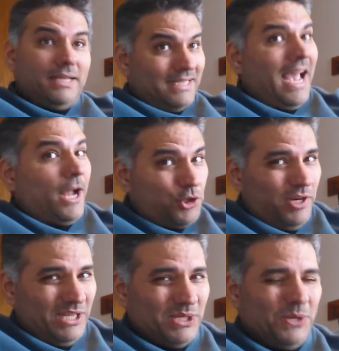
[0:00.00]
is
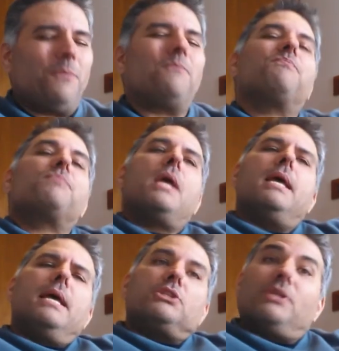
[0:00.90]
actually so?
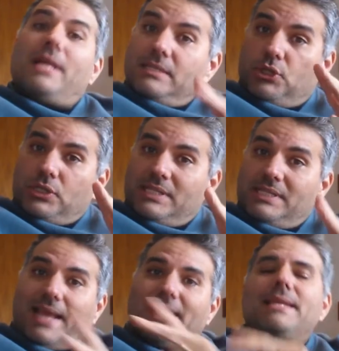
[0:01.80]
So that's the
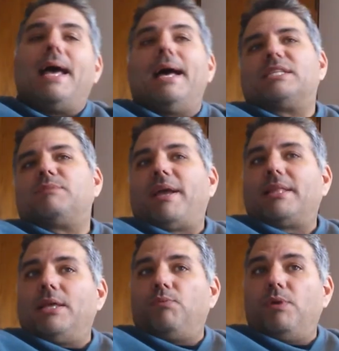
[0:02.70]
second
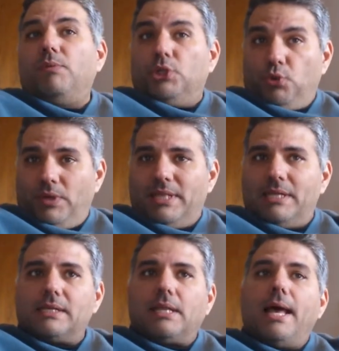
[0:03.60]
aspect that we will do in
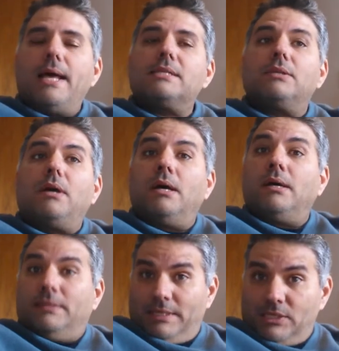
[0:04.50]
this class.
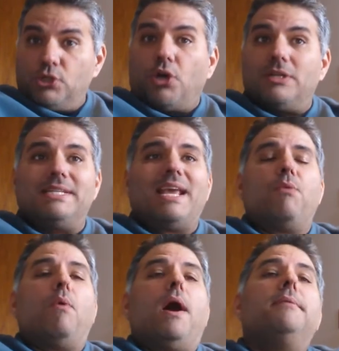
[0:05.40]
This is on
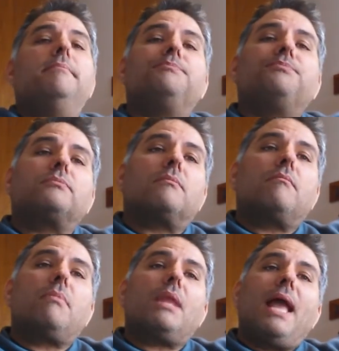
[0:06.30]
day 1.
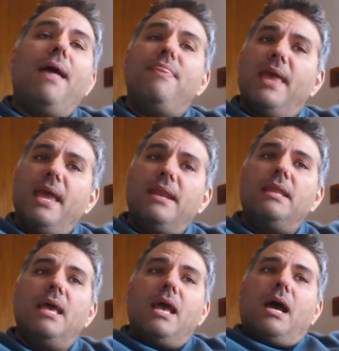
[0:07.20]
And
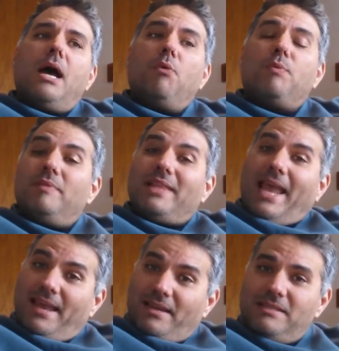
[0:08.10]
then we will
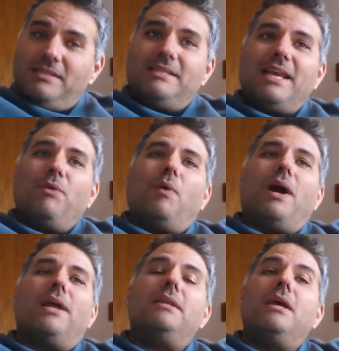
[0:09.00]
end day
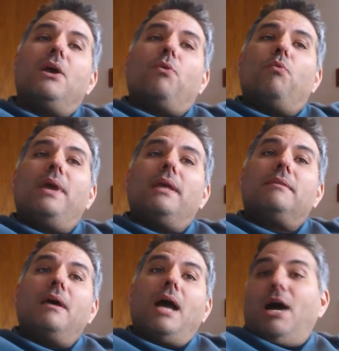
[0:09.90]
1
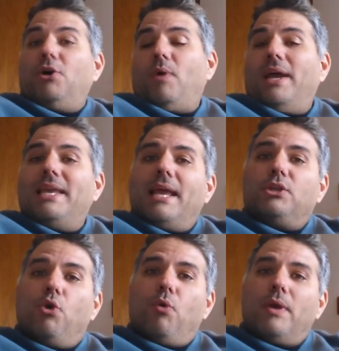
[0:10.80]
with how do I
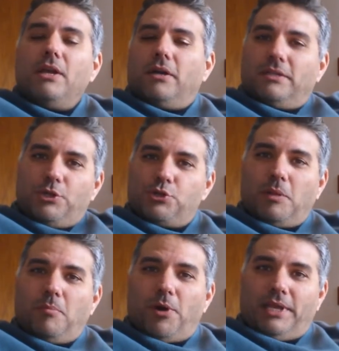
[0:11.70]
get going on
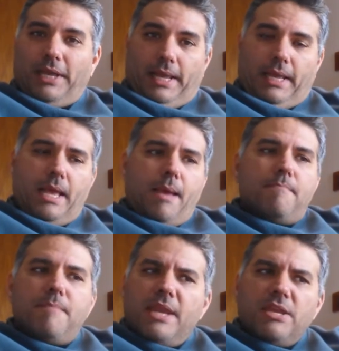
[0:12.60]
digital marketing?
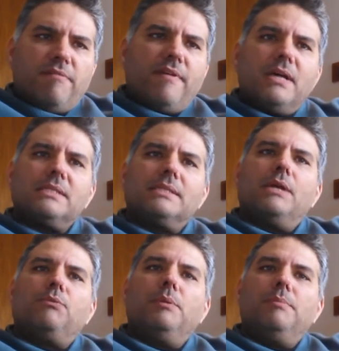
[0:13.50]
Many of us
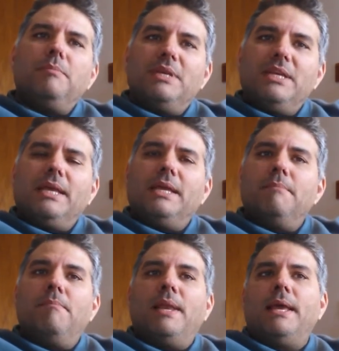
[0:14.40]
that will be meeting
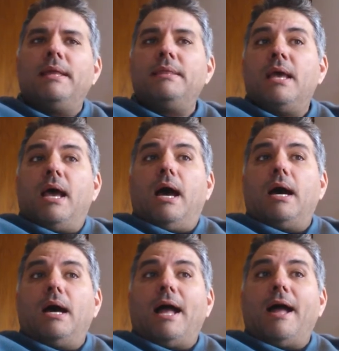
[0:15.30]
in Bled
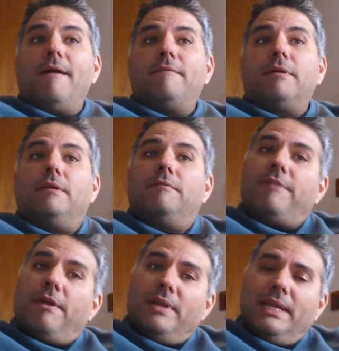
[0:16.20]
have
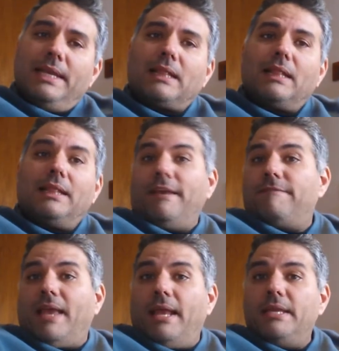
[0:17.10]
very little,
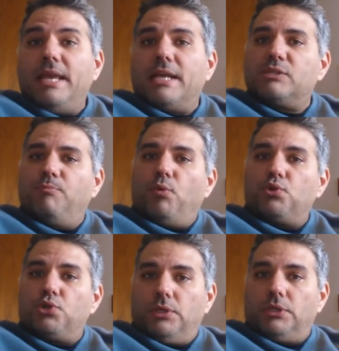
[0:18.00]
if any,
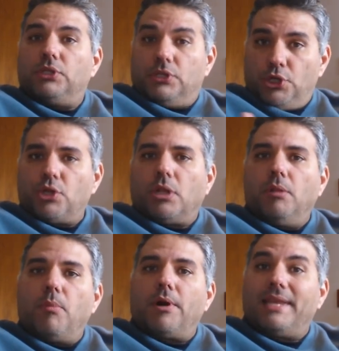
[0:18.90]
exposure to
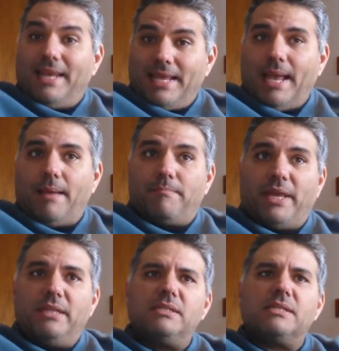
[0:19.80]
digital marketing
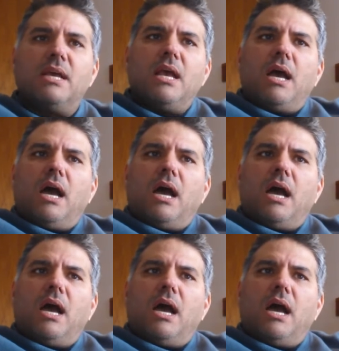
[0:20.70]
campaigns.